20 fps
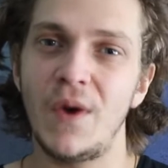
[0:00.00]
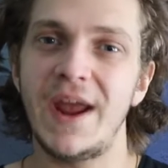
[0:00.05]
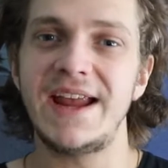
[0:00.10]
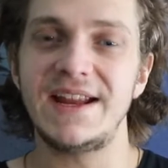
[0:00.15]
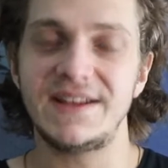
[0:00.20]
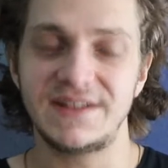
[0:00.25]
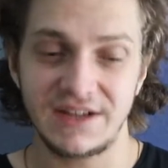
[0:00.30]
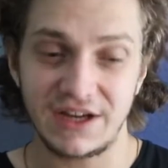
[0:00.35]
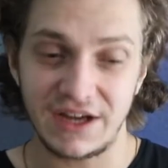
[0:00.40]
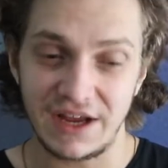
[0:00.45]

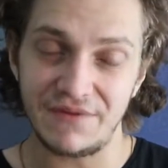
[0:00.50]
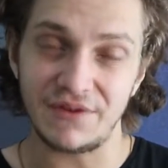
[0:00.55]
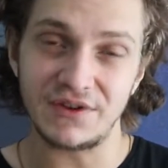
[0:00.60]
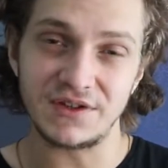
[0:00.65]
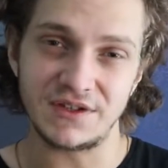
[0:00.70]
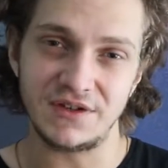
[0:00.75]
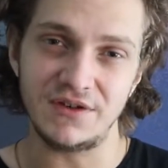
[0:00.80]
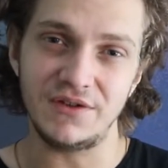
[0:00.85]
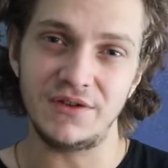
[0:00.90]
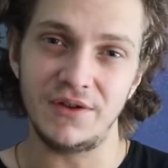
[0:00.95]
weight
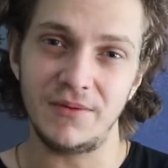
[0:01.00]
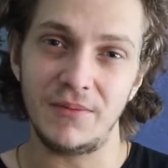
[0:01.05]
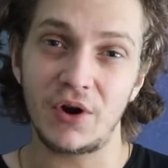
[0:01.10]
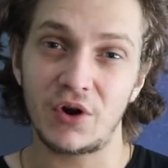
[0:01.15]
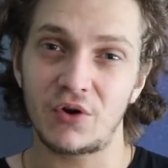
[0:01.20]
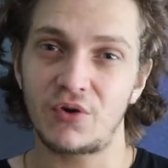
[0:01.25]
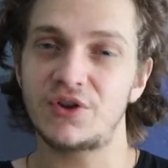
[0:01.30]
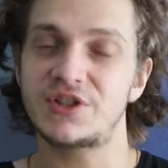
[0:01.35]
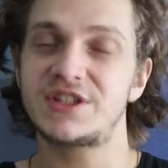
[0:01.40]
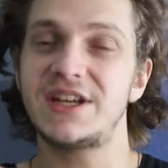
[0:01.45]
given to them
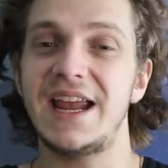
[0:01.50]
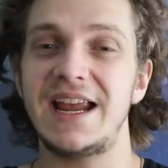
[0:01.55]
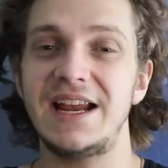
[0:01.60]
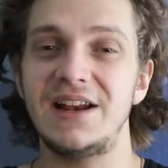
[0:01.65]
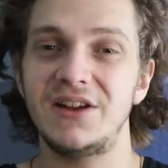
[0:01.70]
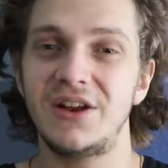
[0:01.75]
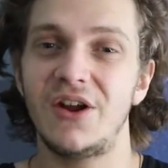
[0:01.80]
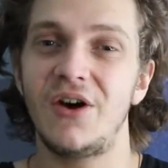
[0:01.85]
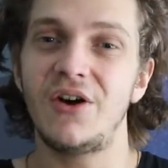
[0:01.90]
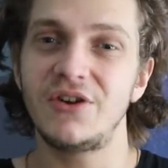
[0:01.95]
across a
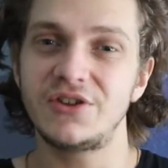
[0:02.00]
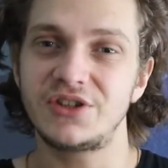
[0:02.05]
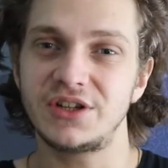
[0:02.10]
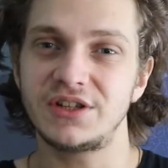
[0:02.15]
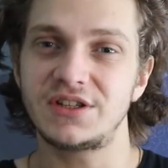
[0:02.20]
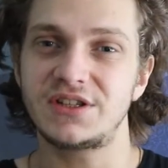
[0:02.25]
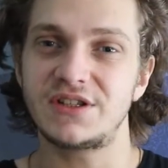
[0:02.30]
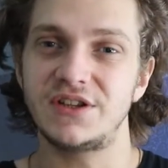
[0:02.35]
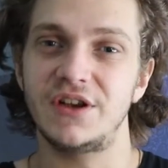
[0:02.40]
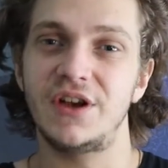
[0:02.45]

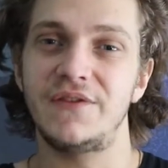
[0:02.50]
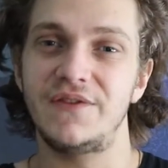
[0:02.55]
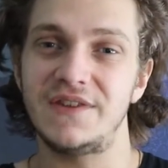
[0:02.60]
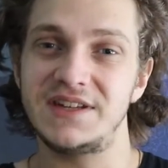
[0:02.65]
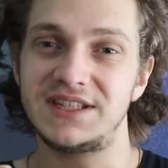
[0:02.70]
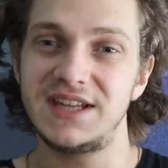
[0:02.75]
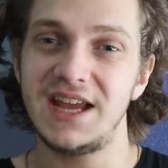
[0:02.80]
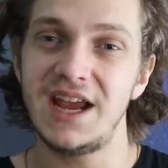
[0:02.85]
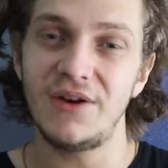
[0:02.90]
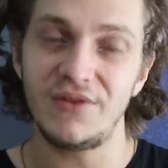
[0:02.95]
larger
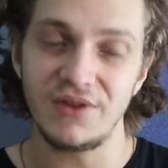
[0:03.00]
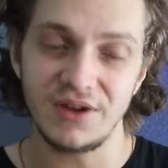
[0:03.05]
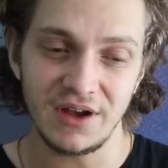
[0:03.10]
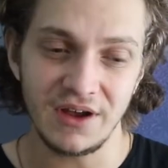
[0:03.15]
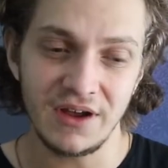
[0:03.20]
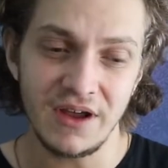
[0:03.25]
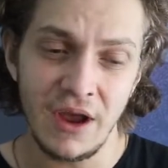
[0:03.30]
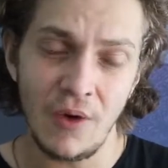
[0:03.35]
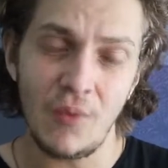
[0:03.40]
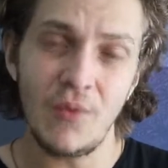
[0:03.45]
surface
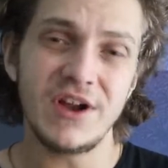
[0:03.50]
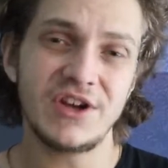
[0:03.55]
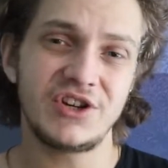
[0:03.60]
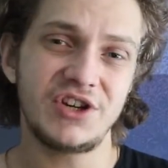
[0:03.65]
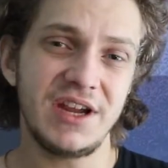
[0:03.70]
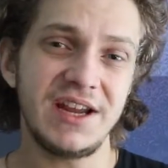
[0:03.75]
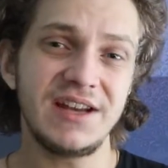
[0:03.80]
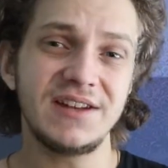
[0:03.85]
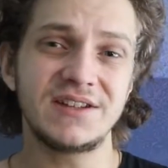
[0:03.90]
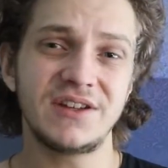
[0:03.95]
area,
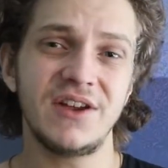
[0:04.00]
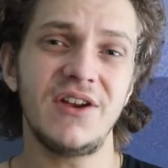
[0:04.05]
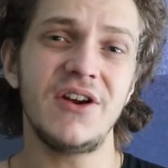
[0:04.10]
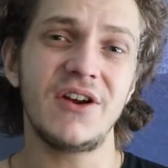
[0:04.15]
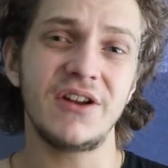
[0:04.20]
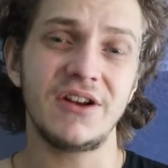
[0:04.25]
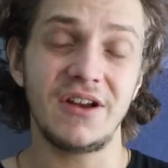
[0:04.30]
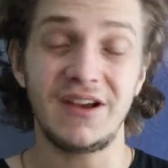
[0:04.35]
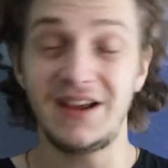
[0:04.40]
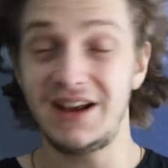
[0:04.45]
which in
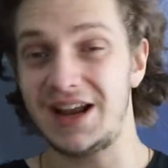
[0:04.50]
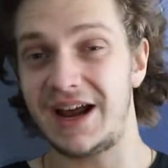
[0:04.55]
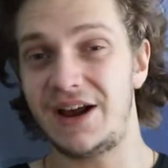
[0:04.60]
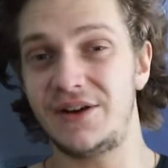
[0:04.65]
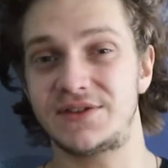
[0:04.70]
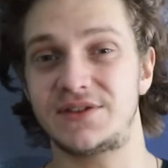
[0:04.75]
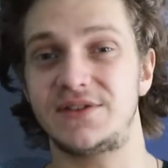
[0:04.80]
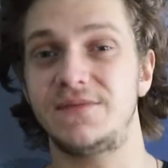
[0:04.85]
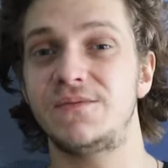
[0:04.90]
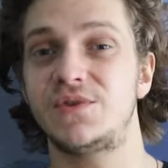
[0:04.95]
turn
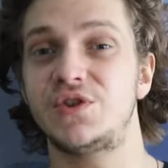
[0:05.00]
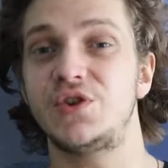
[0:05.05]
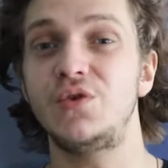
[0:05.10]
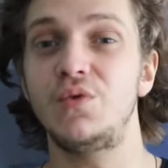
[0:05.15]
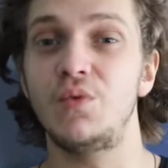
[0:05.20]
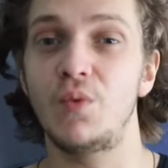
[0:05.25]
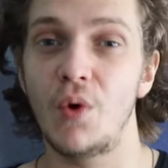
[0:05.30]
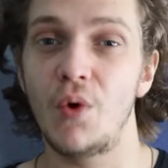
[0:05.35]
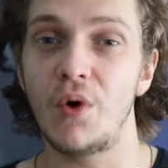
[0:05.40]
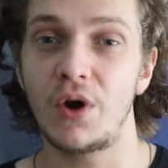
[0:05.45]
allows them
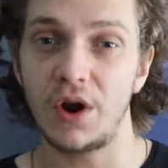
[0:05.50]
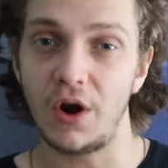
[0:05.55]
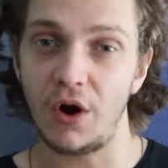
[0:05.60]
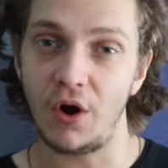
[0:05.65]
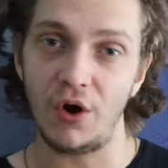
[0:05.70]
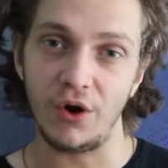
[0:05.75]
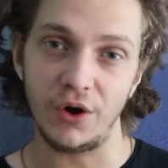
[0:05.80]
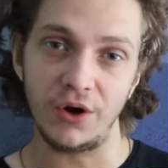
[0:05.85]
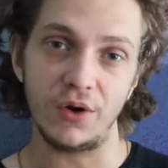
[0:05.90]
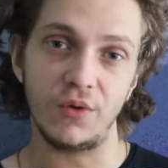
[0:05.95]
to walk
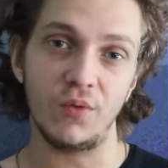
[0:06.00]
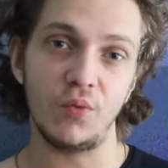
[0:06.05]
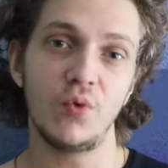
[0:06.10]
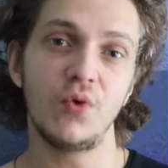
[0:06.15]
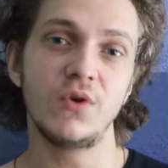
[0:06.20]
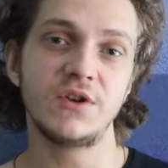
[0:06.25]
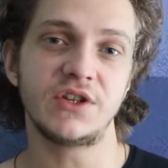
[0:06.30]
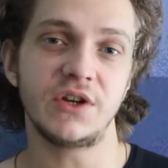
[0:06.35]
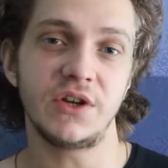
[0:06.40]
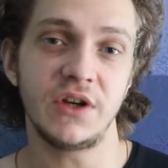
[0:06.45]
on
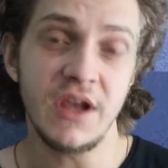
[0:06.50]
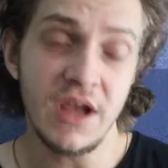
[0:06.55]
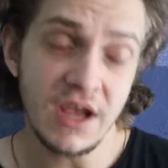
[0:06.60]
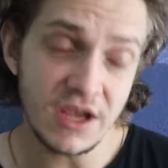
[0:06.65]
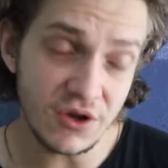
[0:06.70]
water.